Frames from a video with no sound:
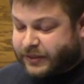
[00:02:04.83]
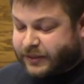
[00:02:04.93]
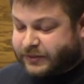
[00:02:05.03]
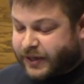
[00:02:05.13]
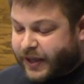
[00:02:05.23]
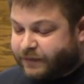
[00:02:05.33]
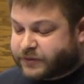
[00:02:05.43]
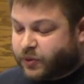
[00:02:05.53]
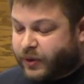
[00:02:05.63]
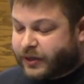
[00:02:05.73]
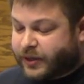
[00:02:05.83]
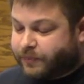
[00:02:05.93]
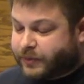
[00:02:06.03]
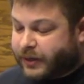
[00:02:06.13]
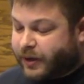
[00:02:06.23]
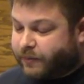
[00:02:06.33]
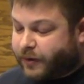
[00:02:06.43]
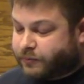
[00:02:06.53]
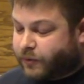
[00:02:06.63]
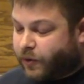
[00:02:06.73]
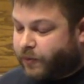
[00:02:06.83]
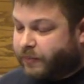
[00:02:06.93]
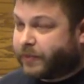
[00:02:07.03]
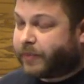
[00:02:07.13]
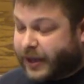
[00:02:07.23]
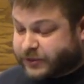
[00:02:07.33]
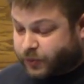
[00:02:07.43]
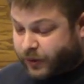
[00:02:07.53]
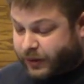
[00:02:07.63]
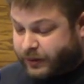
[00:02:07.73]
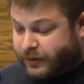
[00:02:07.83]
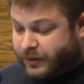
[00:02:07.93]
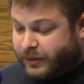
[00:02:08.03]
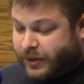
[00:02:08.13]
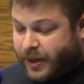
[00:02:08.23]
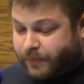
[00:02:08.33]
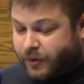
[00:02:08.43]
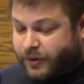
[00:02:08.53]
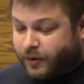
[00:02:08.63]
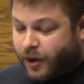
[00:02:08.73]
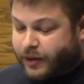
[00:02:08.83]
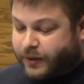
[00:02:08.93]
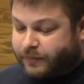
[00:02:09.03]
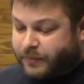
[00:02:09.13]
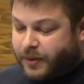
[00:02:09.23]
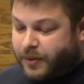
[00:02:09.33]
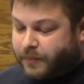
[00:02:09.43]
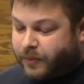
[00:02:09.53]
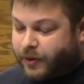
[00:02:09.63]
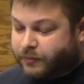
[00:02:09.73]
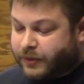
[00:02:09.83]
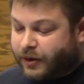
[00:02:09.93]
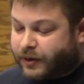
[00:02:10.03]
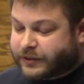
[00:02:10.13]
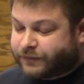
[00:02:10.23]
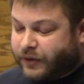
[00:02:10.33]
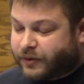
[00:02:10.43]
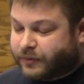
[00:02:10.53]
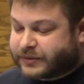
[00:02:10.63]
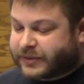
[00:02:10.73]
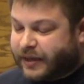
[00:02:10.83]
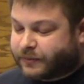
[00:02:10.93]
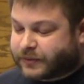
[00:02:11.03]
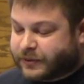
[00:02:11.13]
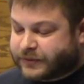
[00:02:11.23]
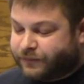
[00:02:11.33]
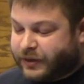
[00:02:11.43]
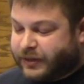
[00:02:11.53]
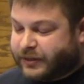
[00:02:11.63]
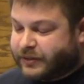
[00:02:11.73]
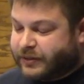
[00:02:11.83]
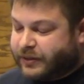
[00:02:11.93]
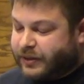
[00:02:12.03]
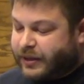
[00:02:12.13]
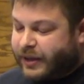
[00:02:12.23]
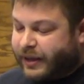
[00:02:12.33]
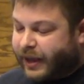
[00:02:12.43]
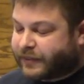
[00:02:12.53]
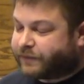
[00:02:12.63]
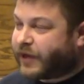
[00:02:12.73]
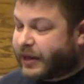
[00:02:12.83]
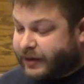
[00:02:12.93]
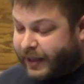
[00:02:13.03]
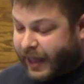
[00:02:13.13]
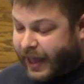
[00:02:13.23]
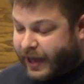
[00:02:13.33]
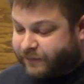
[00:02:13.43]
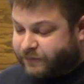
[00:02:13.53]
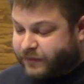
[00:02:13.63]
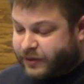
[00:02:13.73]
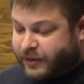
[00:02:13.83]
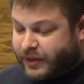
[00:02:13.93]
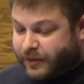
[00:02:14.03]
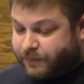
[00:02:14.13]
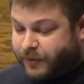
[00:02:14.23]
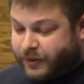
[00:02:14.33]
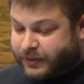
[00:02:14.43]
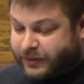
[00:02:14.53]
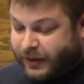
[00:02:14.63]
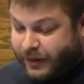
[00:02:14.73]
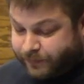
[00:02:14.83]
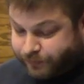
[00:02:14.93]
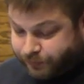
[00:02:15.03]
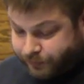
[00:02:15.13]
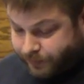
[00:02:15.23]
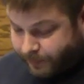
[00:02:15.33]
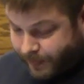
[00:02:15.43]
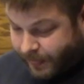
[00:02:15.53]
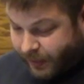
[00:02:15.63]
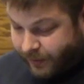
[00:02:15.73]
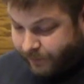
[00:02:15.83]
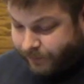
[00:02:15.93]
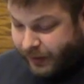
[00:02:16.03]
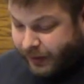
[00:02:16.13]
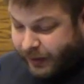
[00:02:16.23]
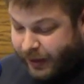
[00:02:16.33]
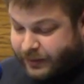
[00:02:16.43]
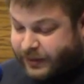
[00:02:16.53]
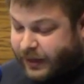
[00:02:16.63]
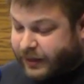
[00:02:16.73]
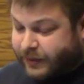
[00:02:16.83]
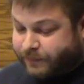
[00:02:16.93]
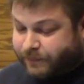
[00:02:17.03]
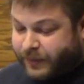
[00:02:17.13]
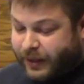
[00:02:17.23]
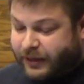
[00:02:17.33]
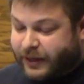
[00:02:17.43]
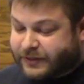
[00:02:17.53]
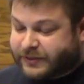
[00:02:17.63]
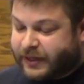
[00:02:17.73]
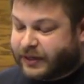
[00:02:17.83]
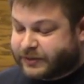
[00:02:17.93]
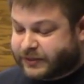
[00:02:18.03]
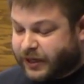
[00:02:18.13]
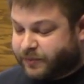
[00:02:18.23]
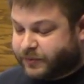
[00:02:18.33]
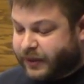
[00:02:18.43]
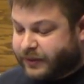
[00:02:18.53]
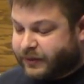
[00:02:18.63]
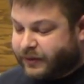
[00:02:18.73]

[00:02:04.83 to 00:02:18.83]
to his slaves, 'Quickly, bring out a robe, the best one, and put it on him. Put a ring on his finger and sandals on his feet, and get the fatted calf, and put it and kill it, and let us eat and celebrate.